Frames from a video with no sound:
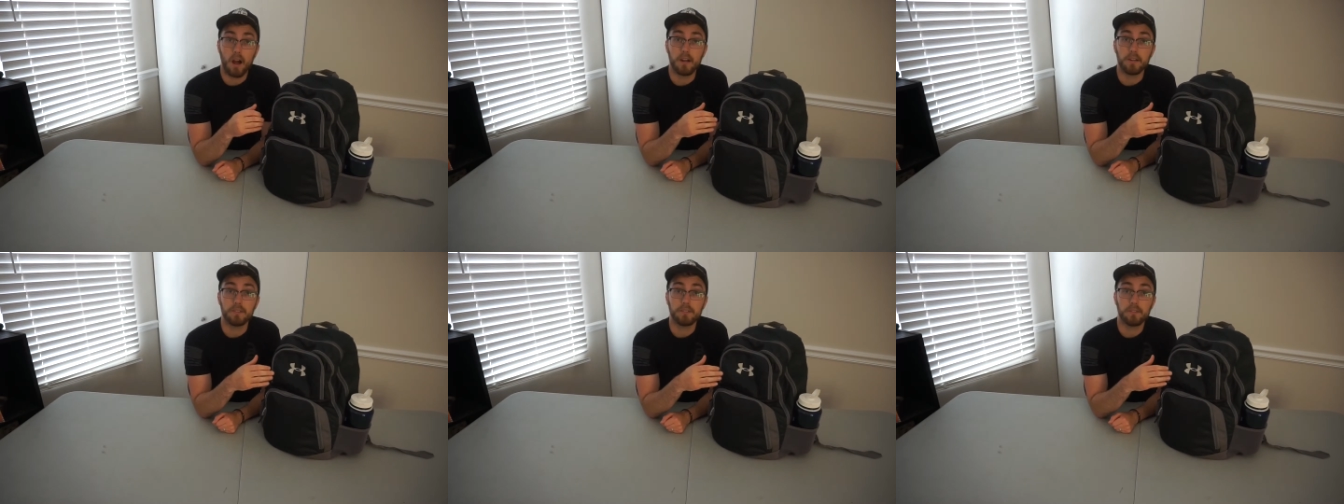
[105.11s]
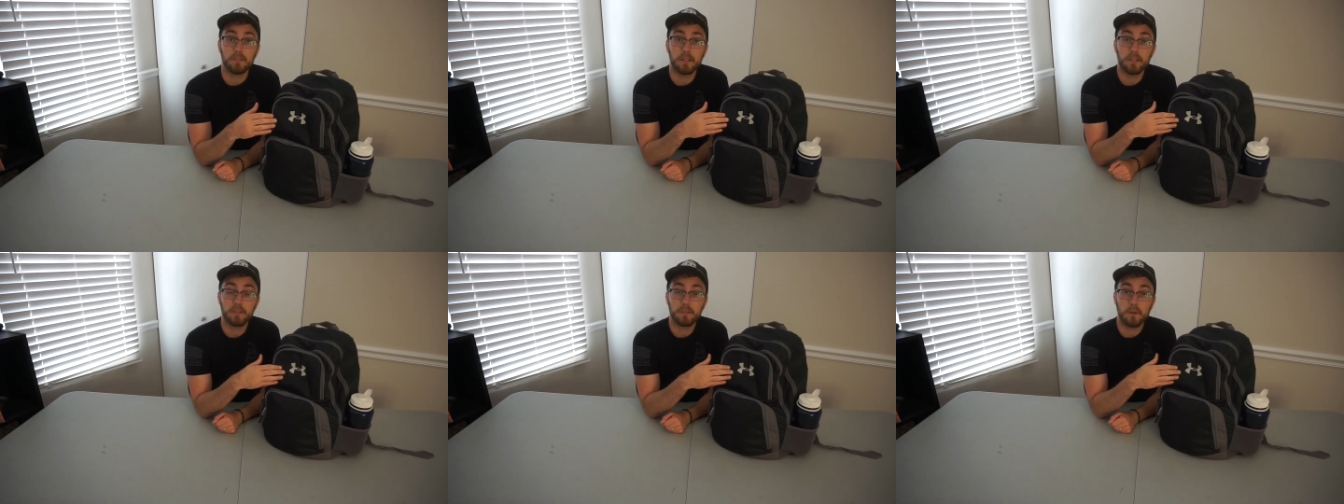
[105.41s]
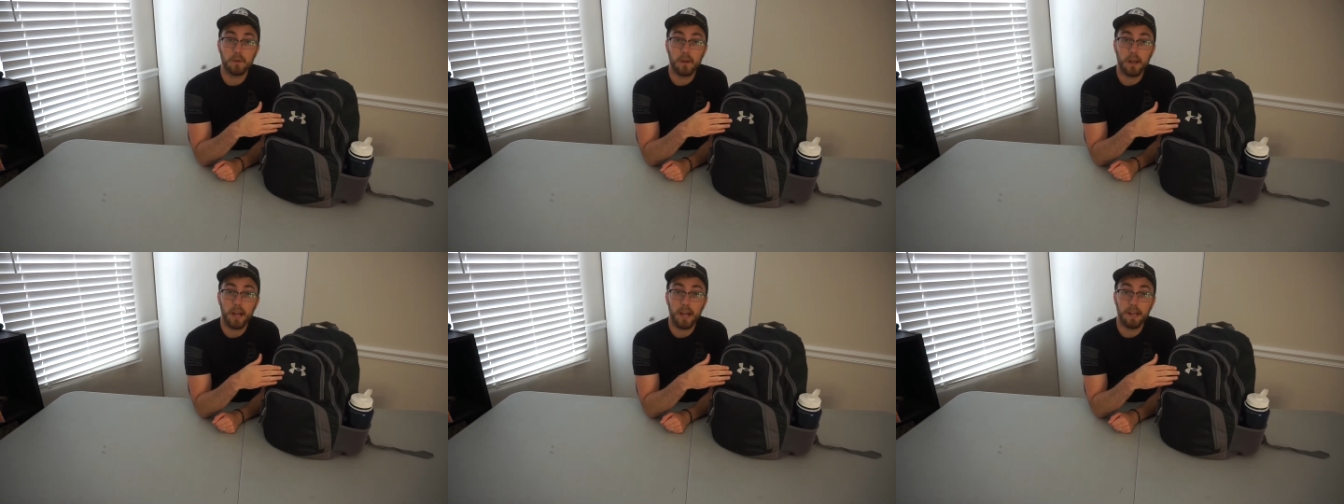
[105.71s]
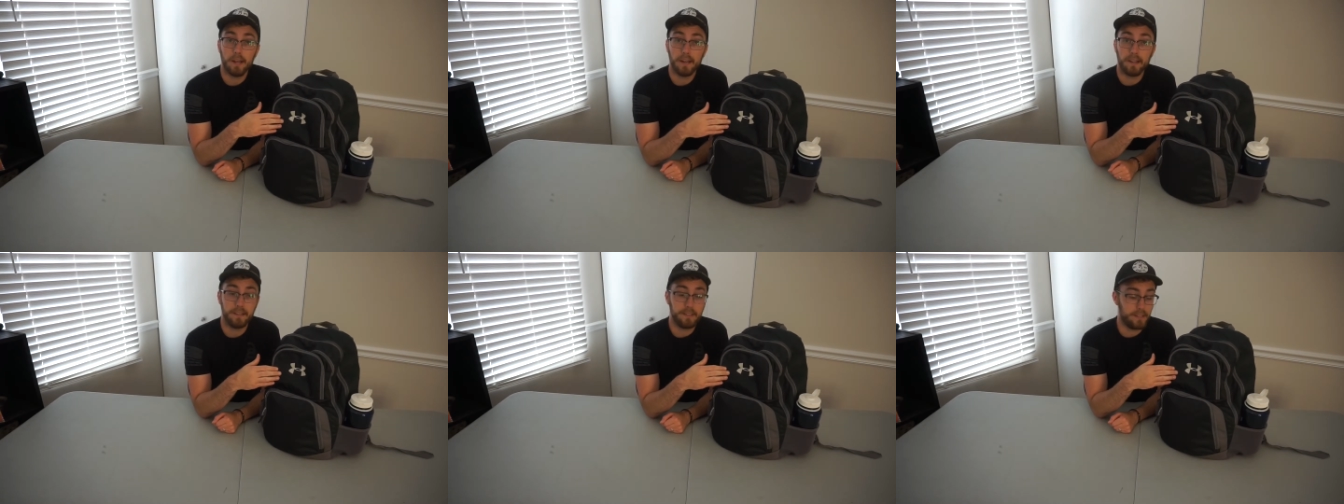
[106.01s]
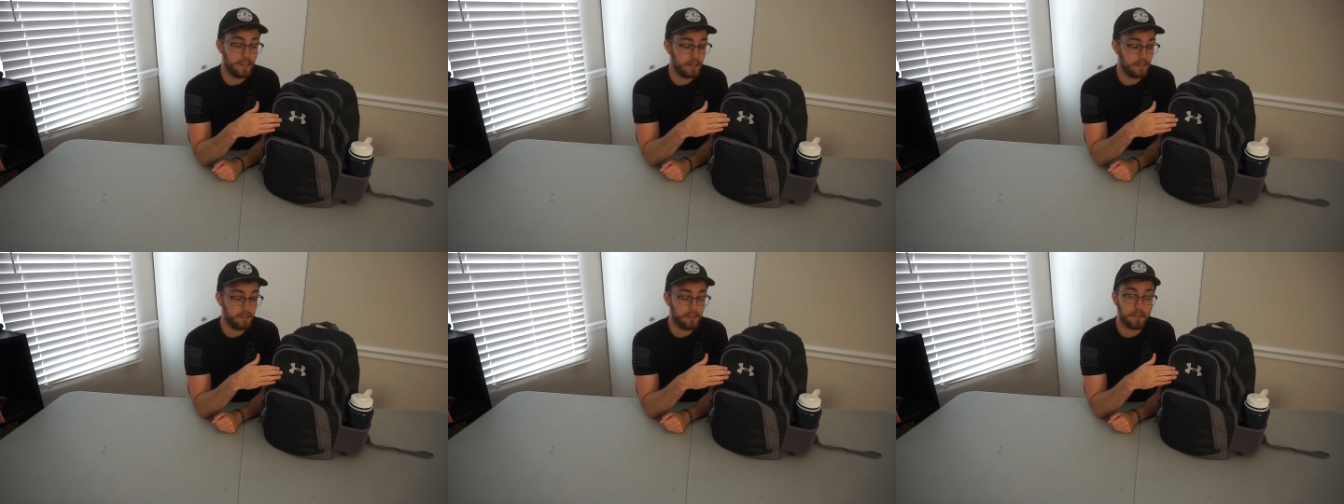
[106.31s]
Alright, so let's go ahead and
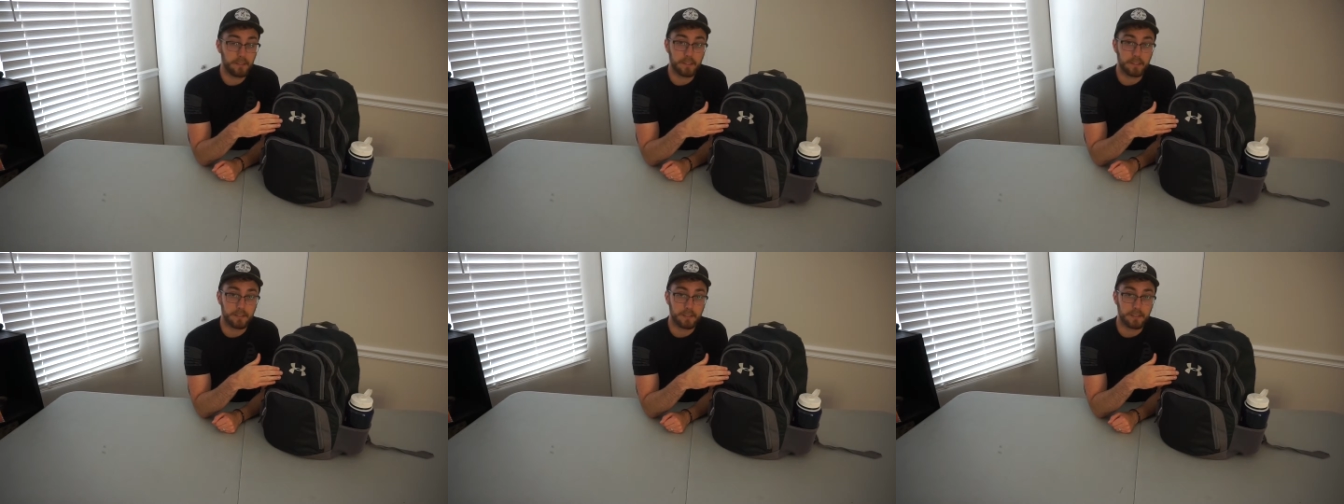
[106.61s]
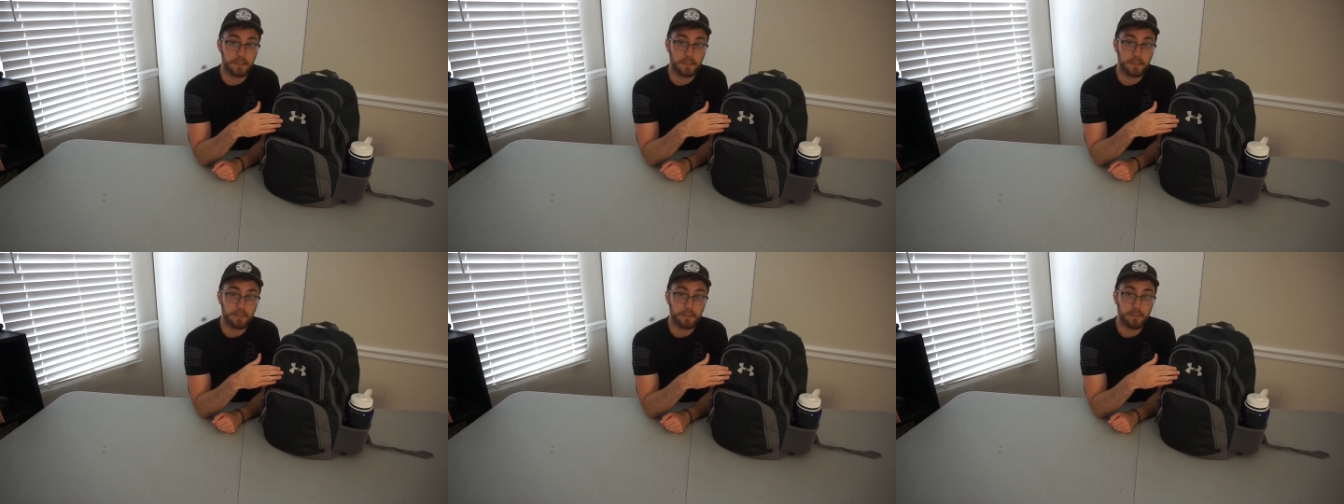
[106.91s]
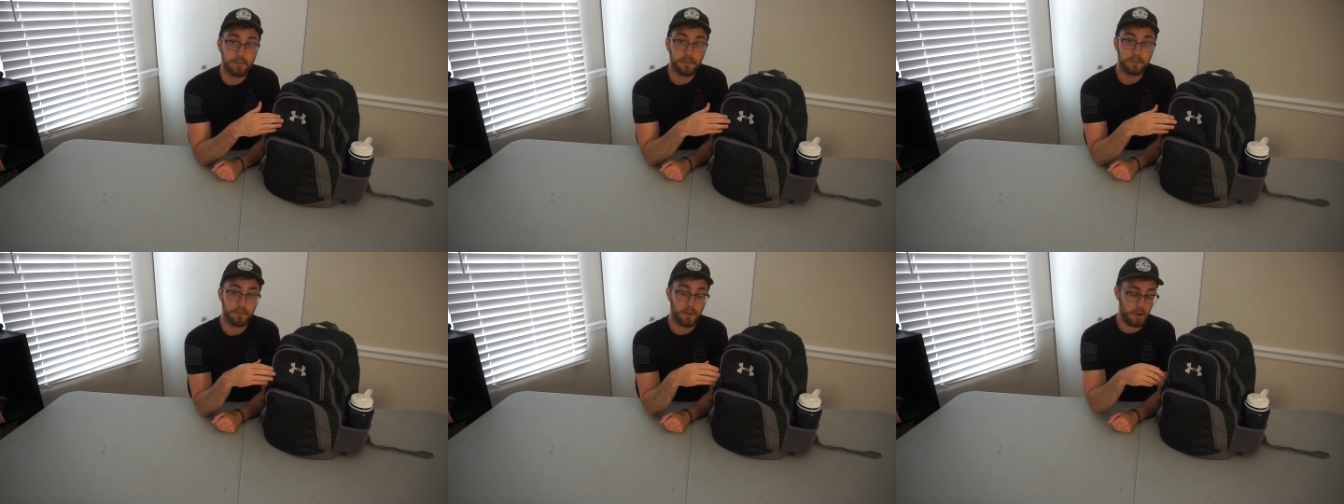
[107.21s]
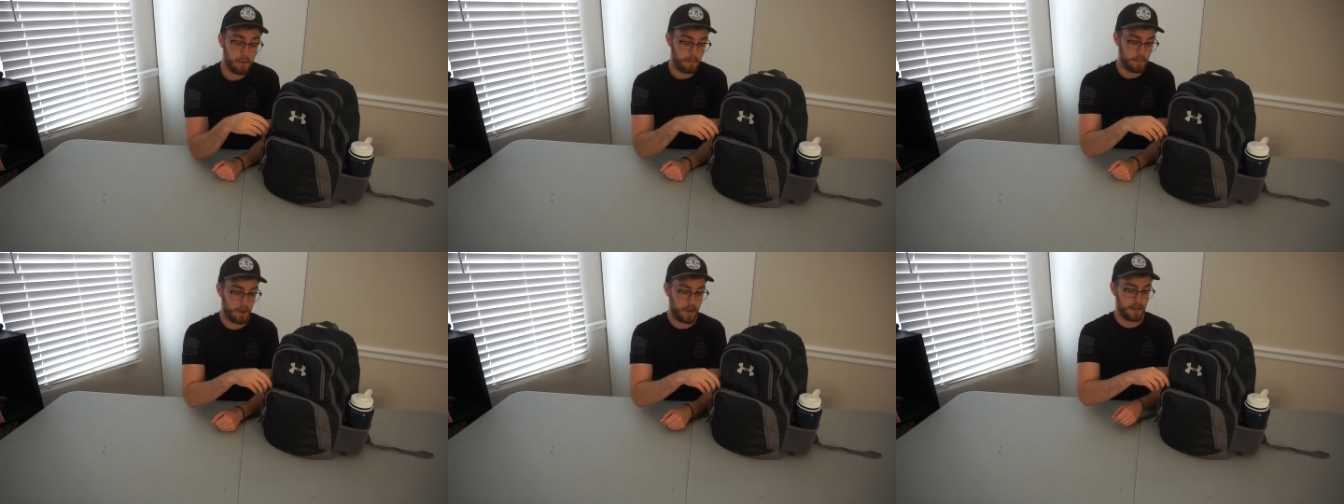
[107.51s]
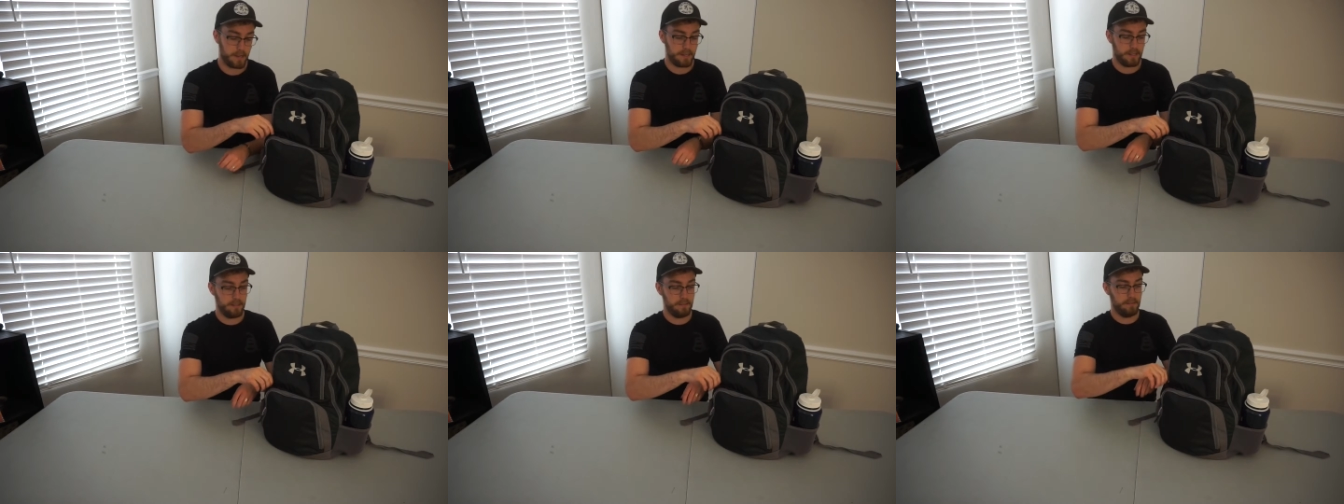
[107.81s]
take a look at this front
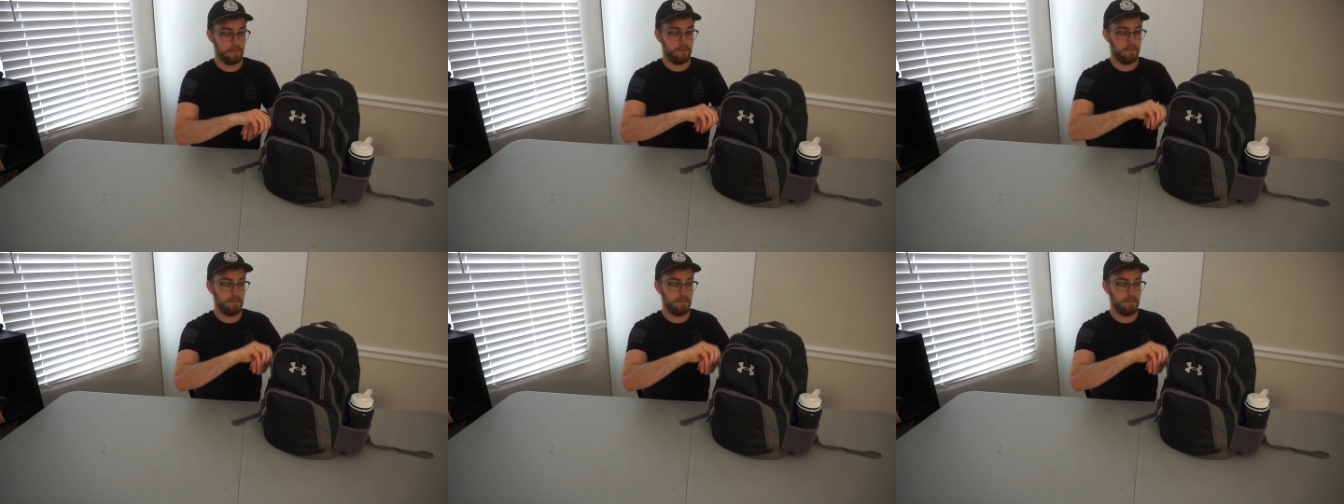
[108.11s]
pocket.